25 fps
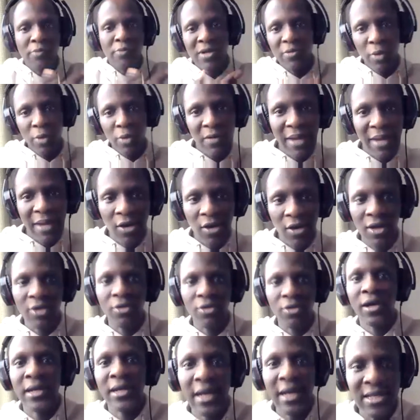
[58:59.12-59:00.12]
of my
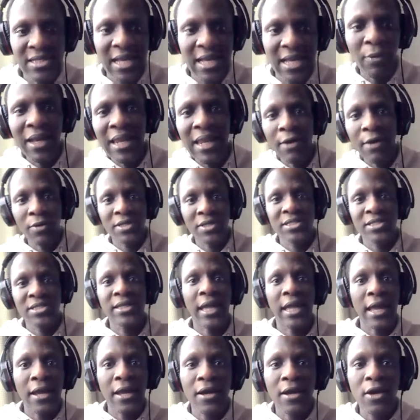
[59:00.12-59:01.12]
colleagues organized. And while I was
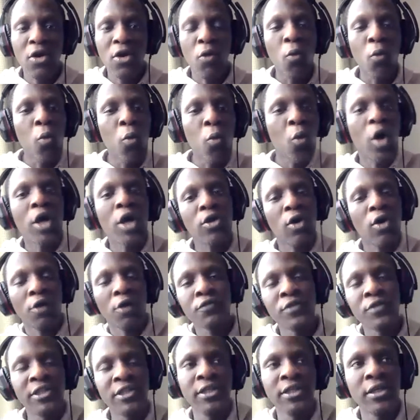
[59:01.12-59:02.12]
there, one
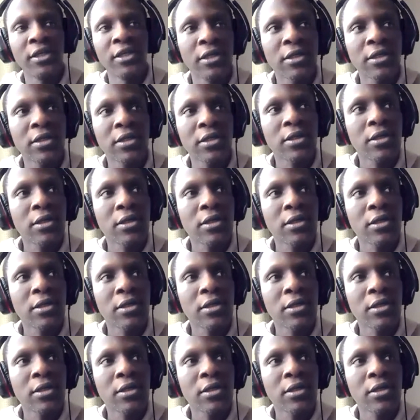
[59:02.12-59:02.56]
of the